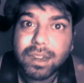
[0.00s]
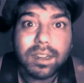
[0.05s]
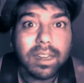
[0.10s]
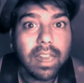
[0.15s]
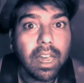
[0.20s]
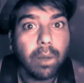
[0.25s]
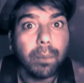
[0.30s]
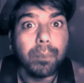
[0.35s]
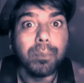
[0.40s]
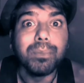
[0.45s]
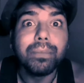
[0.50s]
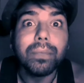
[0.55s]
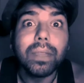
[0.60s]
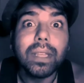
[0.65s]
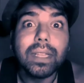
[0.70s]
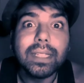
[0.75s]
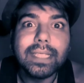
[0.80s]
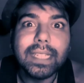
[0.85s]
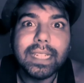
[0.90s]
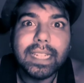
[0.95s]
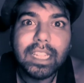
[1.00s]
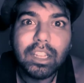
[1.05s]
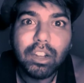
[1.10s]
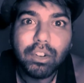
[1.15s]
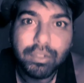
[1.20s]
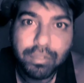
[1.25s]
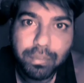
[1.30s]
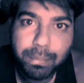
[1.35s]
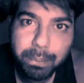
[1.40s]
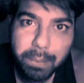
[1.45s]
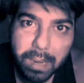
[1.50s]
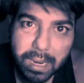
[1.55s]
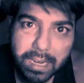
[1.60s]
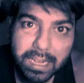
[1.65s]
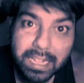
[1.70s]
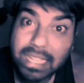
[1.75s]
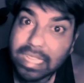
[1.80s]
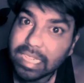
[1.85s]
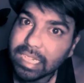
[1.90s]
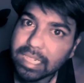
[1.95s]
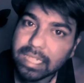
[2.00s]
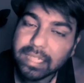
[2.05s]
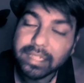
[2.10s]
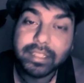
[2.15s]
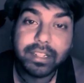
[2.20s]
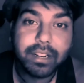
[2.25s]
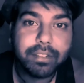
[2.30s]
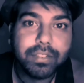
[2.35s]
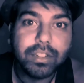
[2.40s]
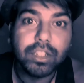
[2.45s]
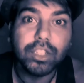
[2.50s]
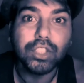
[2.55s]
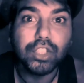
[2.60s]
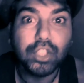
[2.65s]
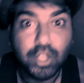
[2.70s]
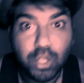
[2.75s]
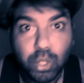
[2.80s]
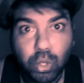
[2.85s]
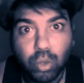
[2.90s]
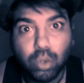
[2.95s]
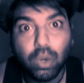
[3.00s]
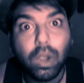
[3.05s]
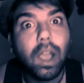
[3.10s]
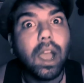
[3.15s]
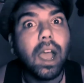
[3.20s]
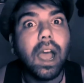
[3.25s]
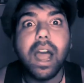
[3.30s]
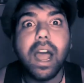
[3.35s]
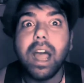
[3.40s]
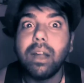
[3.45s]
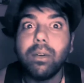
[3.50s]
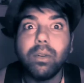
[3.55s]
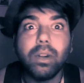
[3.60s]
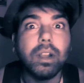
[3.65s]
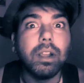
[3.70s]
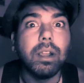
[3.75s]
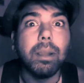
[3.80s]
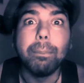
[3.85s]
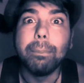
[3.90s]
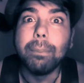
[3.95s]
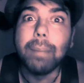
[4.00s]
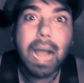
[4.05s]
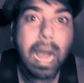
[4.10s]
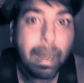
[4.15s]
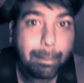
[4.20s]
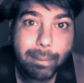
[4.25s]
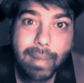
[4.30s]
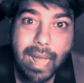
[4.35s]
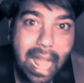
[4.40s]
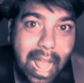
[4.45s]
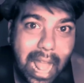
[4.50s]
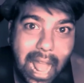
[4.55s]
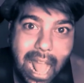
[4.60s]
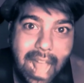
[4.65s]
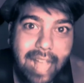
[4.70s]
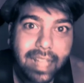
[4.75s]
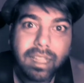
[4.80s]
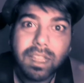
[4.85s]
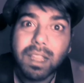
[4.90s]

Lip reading: Now, city of men here refers to our mama